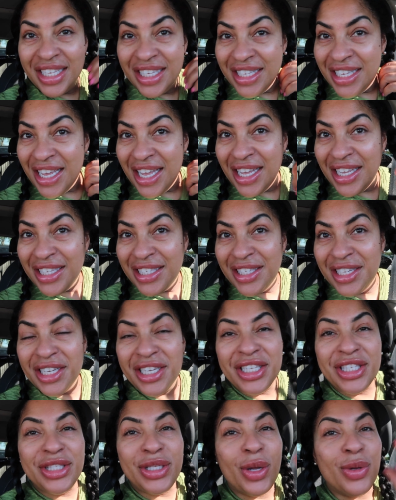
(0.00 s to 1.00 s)
Yeah, it's
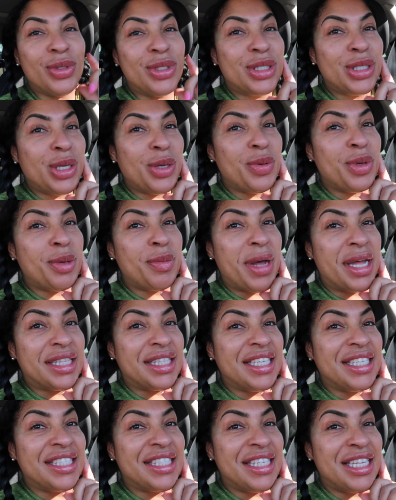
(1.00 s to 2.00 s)
looking so scary about
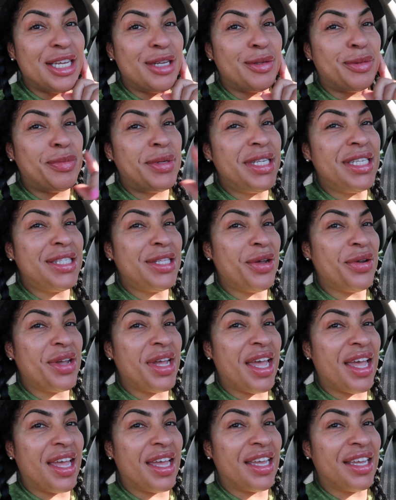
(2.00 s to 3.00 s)
these lips, but it's
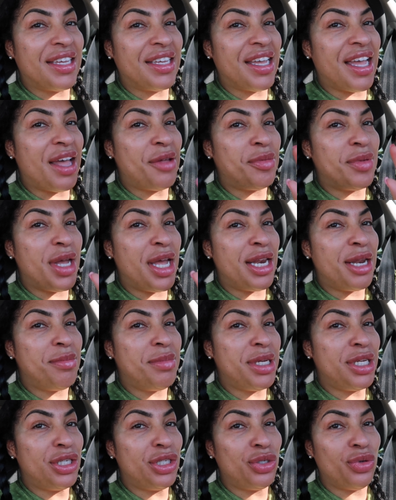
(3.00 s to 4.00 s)
okay. Let
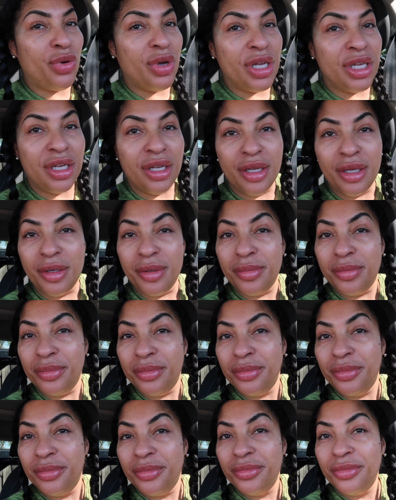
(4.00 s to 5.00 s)
me enjoy
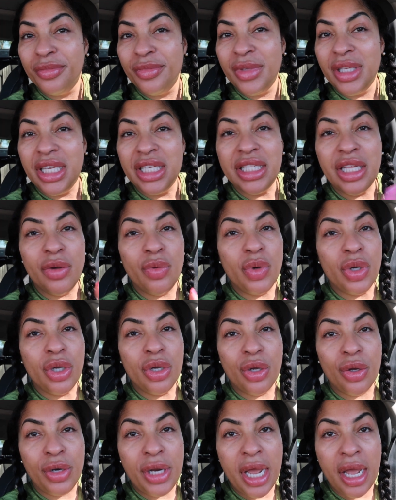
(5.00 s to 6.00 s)
them, because they
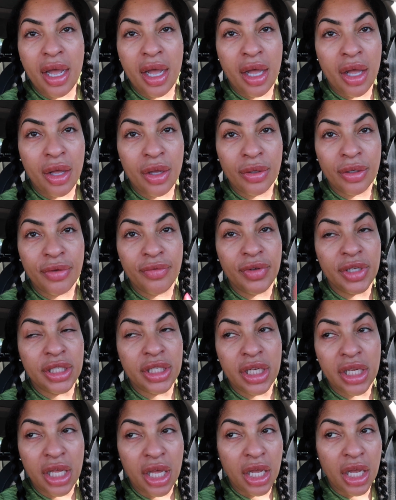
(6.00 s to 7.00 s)
will go down.
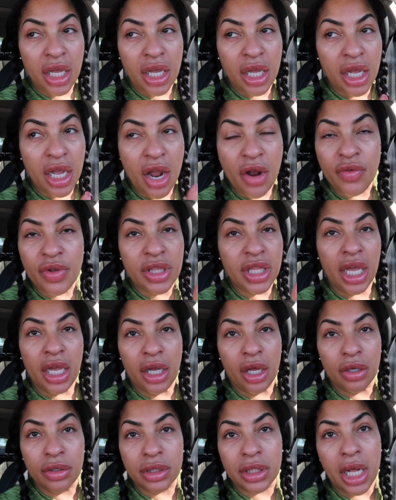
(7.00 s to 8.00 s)
Eventually,
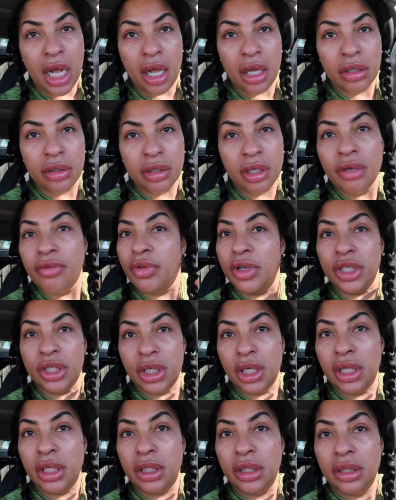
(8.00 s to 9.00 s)
everything goes down,
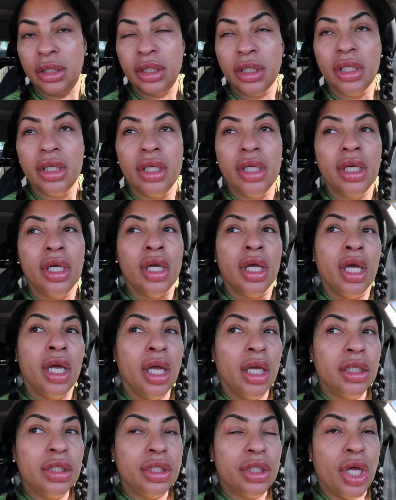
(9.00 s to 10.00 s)
eventually.
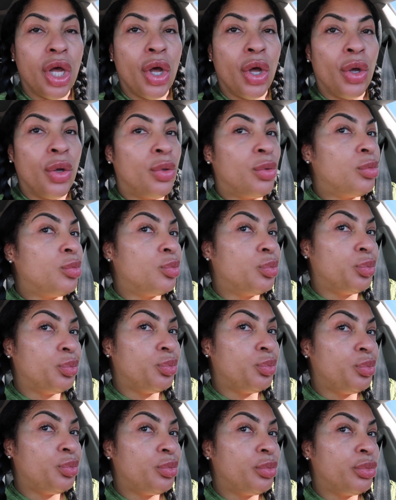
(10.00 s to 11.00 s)
So,
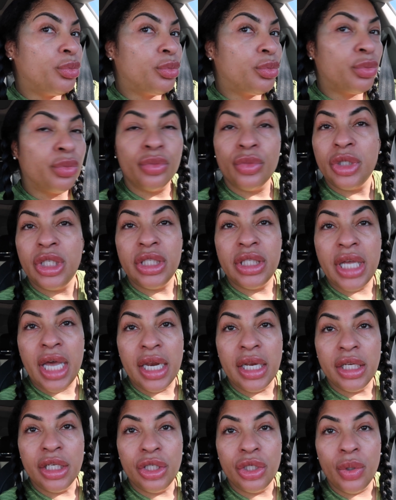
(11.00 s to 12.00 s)
just
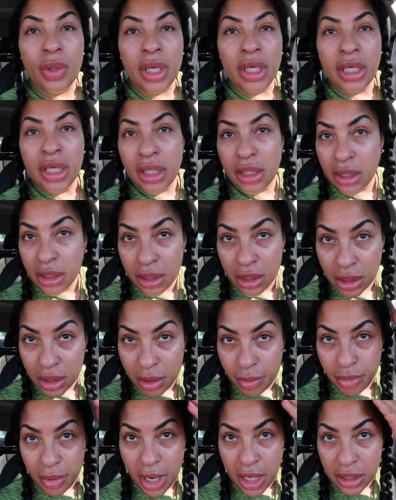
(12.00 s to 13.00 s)
got to enjoy it,
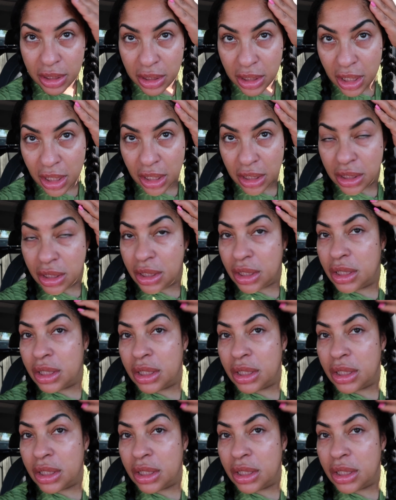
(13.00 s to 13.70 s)
the process.